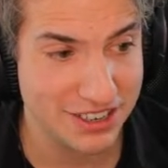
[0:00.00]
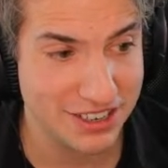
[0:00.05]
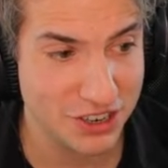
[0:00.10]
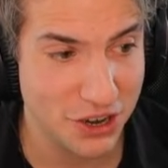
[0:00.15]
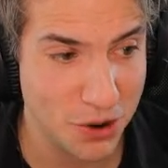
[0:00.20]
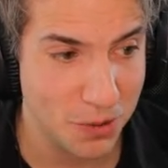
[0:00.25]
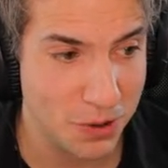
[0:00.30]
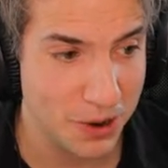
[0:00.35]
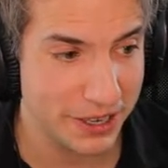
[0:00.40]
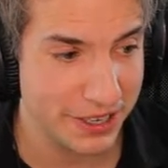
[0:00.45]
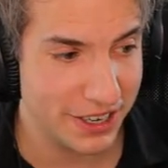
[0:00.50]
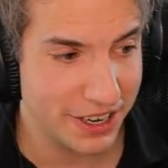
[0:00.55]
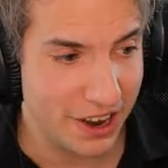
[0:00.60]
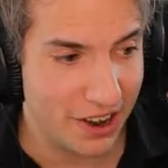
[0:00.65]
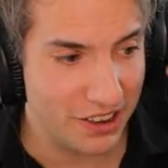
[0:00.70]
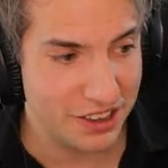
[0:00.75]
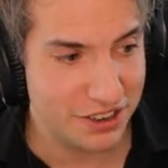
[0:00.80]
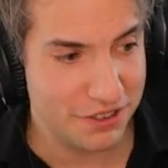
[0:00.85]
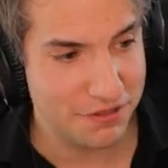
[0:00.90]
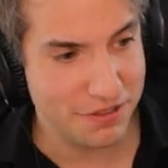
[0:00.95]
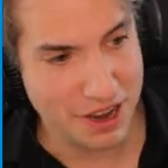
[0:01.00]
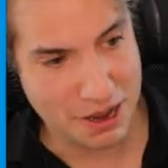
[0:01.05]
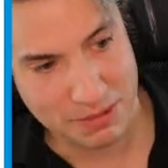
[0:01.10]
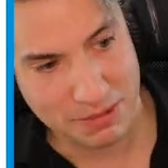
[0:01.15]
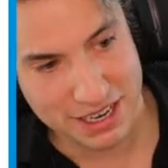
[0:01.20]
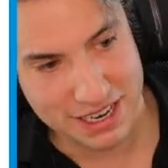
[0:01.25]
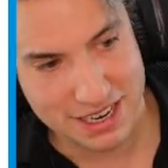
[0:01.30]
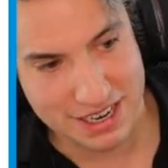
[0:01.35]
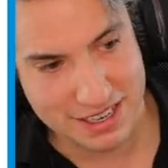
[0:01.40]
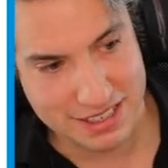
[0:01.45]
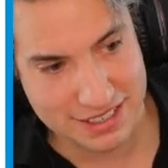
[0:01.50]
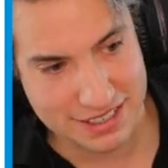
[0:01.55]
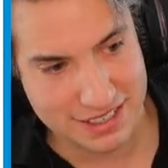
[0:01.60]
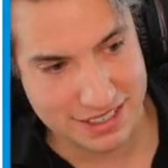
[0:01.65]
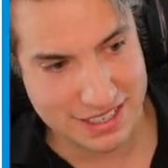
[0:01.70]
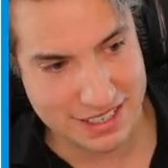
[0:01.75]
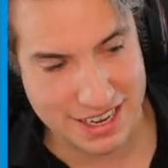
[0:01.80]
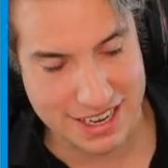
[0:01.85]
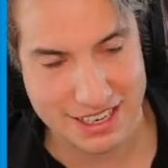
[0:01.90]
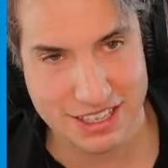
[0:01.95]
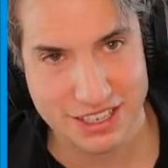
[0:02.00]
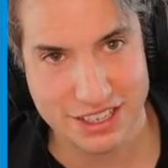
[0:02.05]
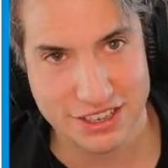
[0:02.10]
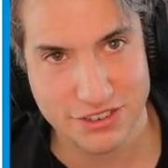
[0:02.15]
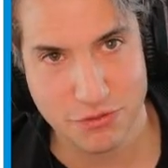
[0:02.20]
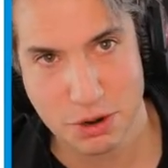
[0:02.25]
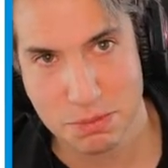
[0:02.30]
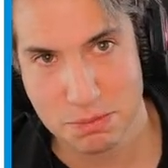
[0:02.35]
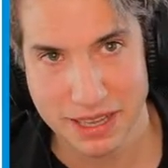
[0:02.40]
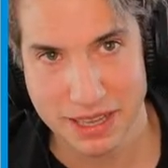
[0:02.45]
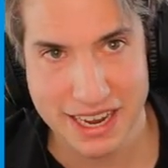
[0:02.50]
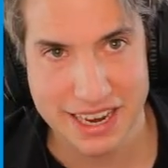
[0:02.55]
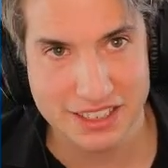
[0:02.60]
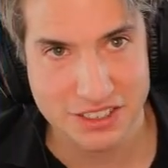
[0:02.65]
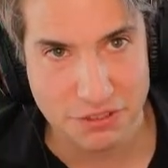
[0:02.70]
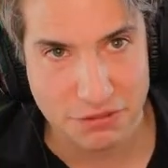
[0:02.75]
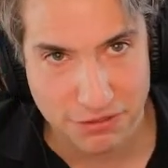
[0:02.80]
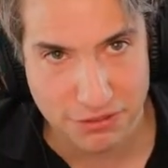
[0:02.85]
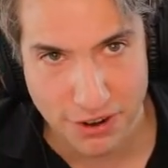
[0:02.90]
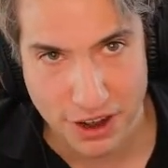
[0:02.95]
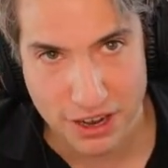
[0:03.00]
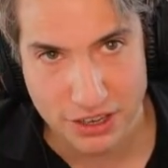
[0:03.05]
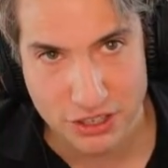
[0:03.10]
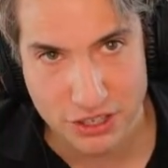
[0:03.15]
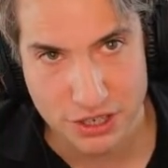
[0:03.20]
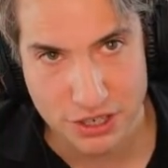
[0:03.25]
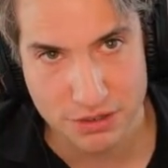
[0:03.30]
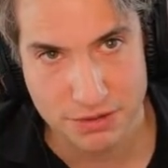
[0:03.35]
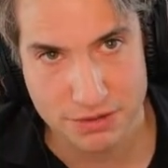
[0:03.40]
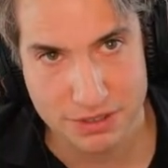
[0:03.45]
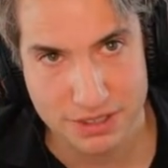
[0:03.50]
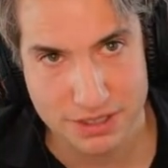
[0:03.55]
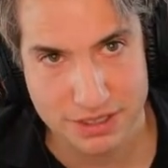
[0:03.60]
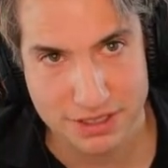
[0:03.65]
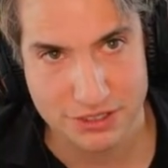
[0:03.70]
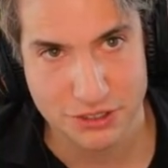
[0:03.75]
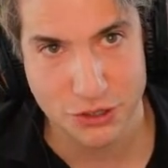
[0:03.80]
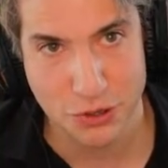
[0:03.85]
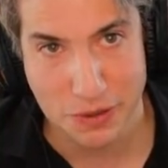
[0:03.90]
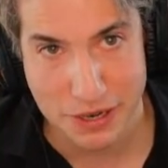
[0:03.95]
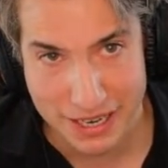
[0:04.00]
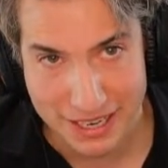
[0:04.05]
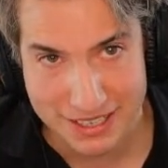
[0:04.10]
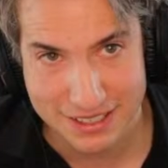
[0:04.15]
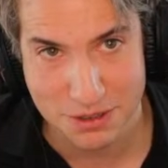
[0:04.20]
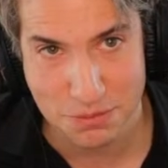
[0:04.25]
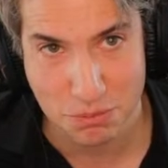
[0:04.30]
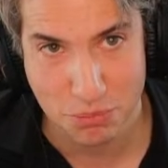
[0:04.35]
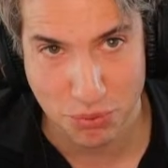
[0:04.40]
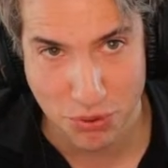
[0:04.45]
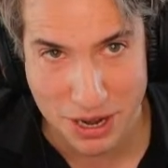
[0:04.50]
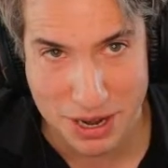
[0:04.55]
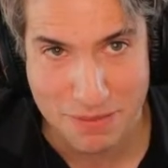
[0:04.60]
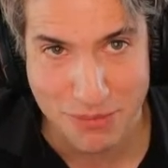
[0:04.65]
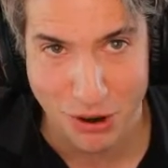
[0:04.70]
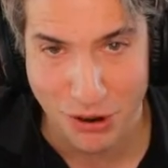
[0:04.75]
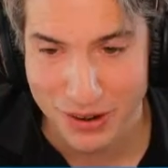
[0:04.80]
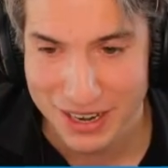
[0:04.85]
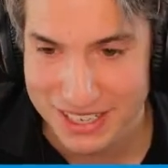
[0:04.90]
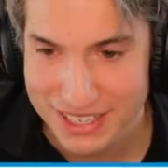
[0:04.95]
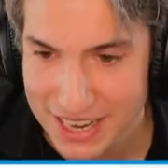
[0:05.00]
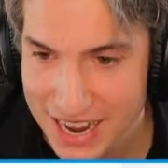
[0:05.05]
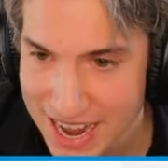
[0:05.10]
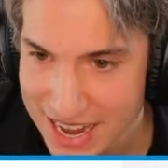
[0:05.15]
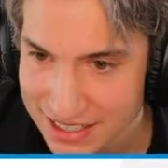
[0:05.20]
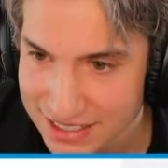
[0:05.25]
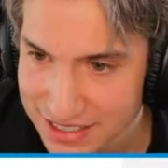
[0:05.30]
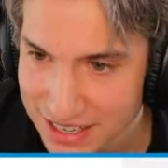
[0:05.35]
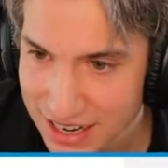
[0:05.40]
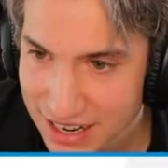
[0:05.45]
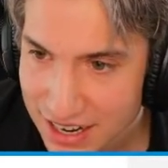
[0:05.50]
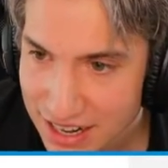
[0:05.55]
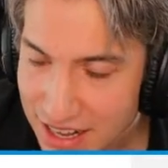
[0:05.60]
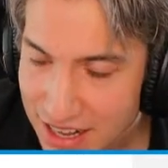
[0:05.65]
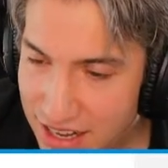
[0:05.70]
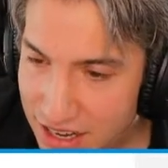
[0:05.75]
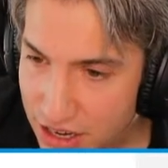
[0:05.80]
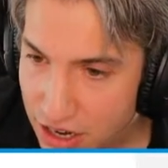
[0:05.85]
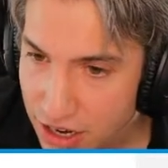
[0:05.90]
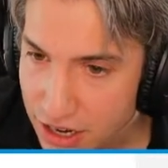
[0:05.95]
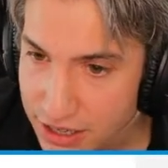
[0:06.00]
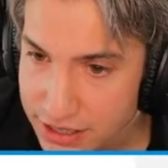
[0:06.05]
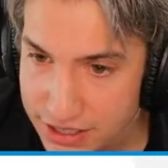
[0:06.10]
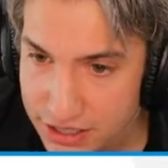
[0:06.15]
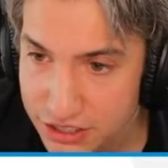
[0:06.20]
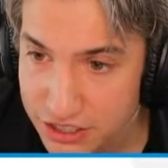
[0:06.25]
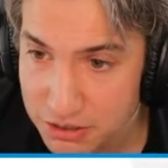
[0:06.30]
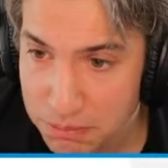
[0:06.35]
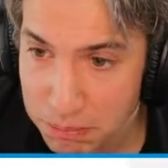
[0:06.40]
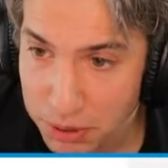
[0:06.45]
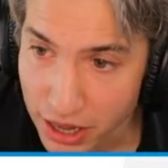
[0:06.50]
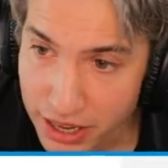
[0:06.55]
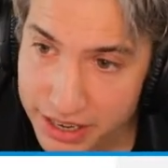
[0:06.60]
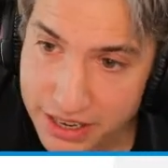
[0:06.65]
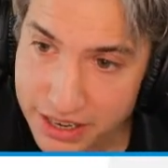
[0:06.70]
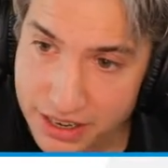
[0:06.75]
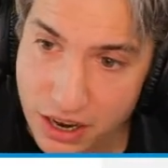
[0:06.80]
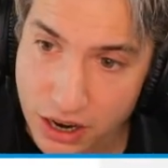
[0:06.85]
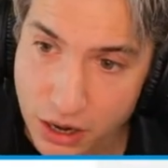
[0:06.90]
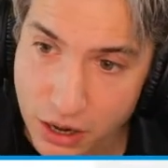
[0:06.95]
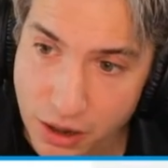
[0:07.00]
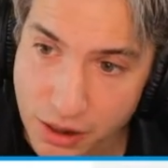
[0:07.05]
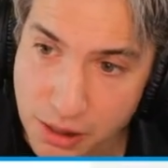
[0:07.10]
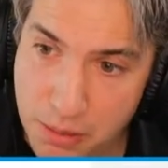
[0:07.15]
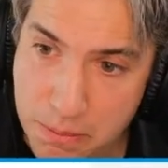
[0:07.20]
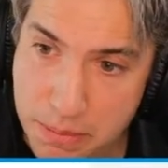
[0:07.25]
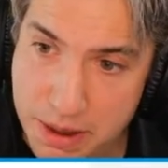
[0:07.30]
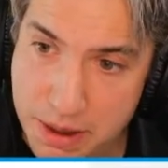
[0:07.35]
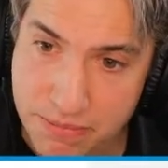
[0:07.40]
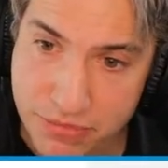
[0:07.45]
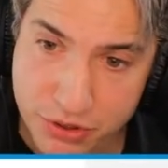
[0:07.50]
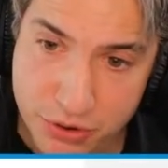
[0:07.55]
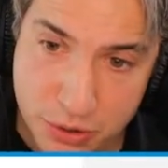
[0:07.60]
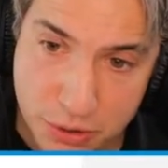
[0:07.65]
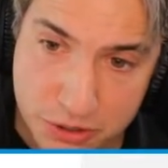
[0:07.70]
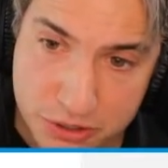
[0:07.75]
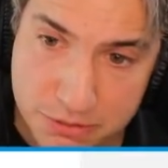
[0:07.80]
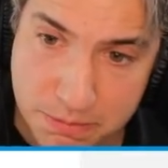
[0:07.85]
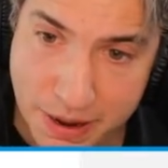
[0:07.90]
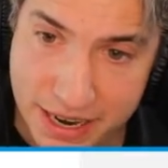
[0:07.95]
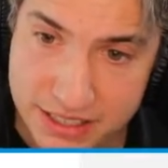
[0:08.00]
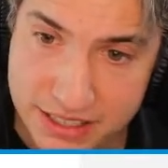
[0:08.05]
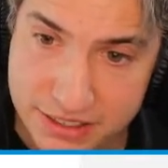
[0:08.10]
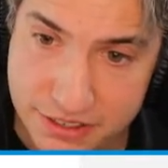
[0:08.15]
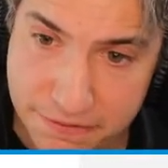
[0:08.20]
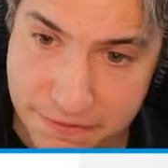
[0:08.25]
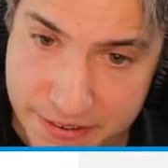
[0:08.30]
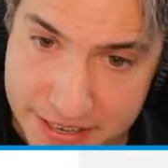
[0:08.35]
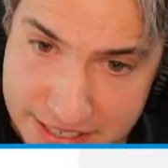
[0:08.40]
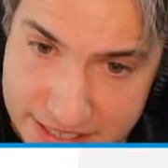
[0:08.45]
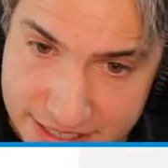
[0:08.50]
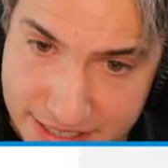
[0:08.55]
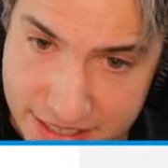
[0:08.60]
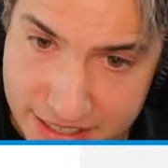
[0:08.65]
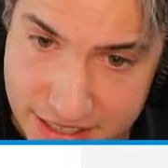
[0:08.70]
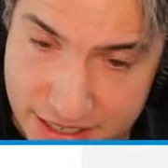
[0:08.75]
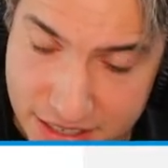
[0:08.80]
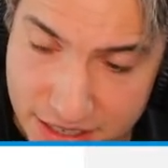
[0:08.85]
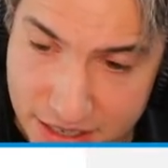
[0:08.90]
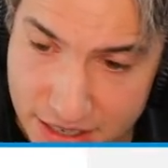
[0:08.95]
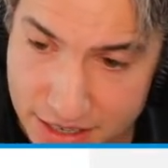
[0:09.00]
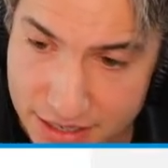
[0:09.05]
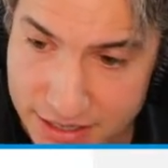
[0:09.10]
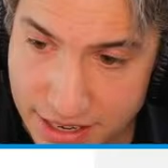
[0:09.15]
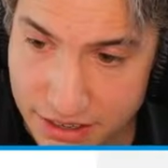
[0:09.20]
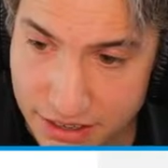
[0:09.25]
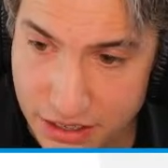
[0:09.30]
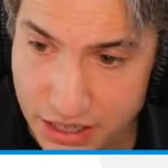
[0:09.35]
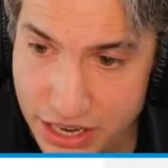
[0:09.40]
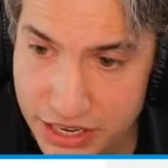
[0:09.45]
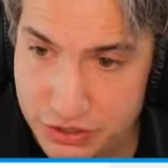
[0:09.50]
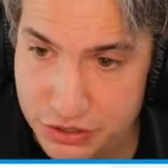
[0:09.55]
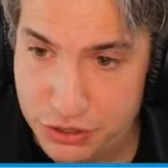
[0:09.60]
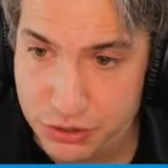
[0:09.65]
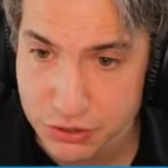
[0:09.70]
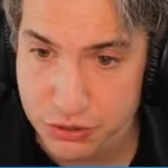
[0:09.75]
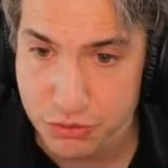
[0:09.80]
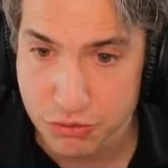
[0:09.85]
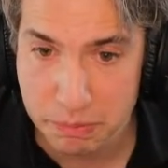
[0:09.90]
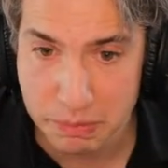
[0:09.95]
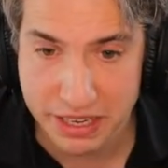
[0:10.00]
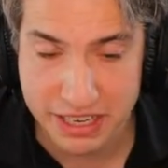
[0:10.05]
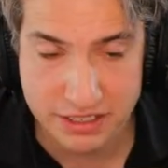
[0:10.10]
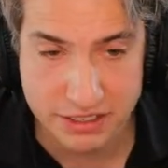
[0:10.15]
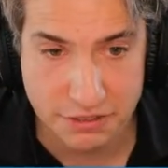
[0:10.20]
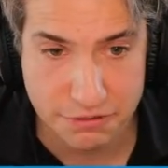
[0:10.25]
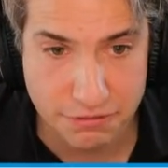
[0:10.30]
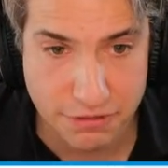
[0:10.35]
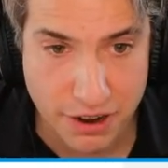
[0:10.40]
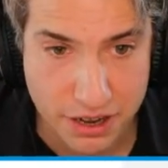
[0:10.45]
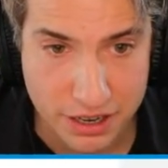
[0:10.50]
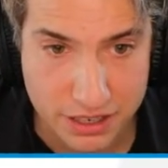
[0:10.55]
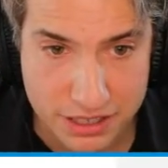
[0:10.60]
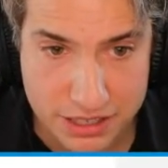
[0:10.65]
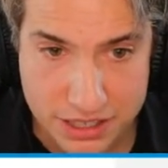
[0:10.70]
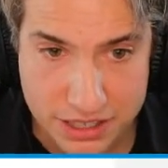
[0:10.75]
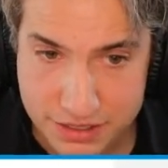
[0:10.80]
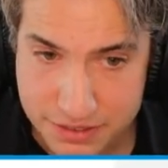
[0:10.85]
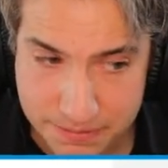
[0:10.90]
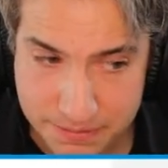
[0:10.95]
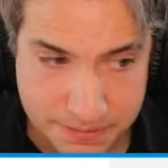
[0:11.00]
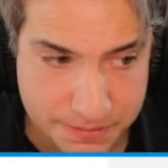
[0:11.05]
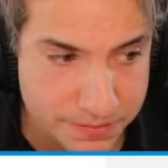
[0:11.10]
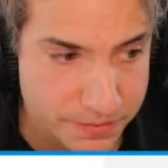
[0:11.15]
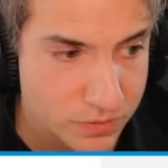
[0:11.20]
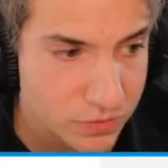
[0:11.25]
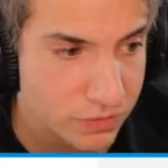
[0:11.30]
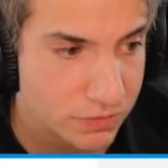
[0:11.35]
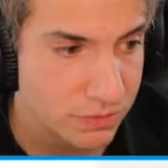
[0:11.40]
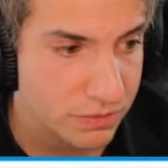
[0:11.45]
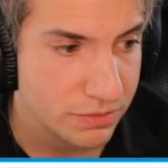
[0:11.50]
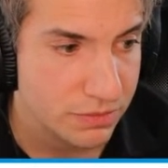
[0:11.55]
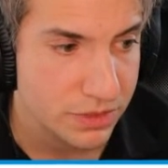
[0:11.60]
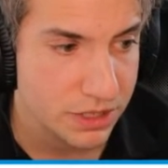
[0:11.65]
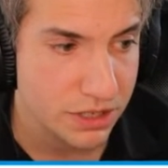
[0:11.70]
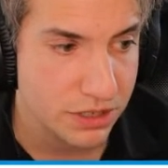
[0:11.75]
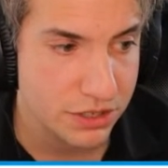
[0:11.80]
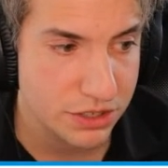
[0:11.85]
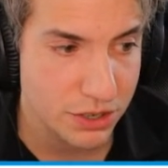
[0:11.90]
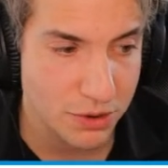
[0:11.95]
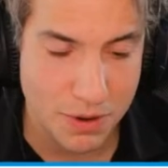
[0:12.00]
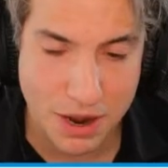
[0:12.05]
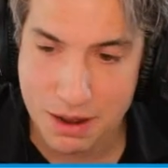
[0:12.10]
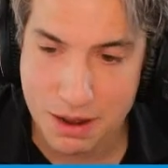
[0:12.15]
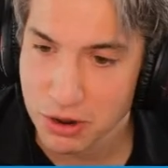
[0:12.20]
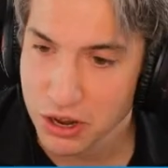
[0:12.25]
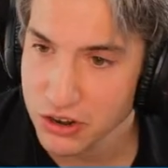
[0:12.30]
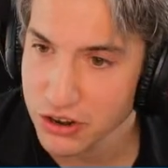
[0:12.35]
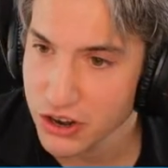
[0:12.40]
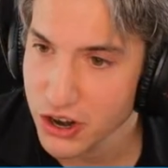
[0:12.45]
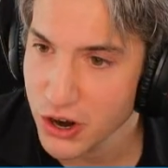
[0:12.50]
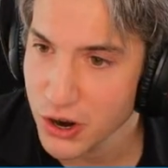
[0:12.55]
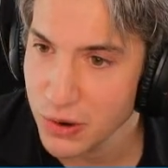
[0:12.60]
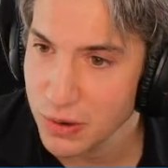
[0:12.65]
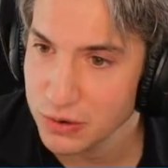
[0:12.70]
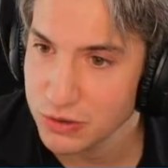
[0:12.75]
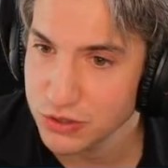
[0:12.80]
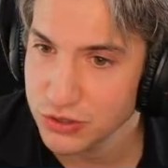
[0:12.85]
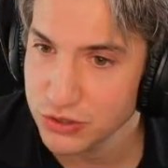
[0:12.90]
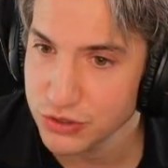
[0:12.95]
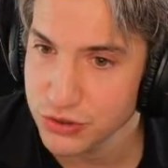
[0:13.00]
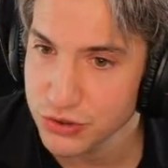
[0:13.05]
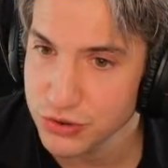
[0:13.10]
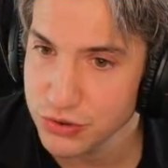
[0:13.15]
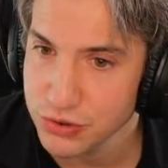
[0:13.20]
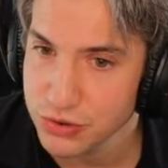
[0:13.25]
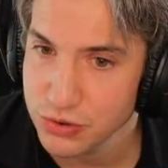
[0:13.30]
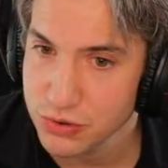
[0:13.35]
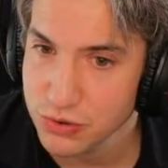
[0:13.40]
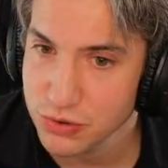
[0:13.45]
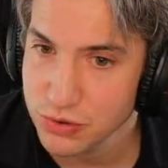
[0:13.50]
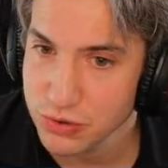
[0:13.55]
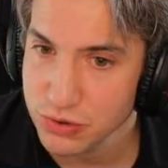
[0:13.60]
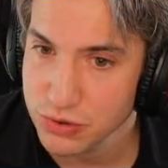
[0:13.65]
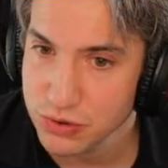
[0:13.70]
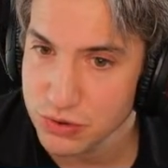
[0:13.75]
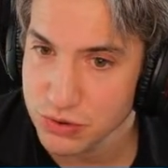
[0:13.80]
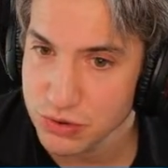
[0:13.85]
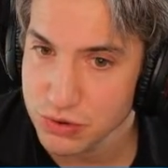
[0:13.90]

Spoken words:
go in all the families and replace the font used. So it's a pretty boring task. There's a plugin called BIM Tools by Sophistic that allows you to replace the font. So I'm going to go to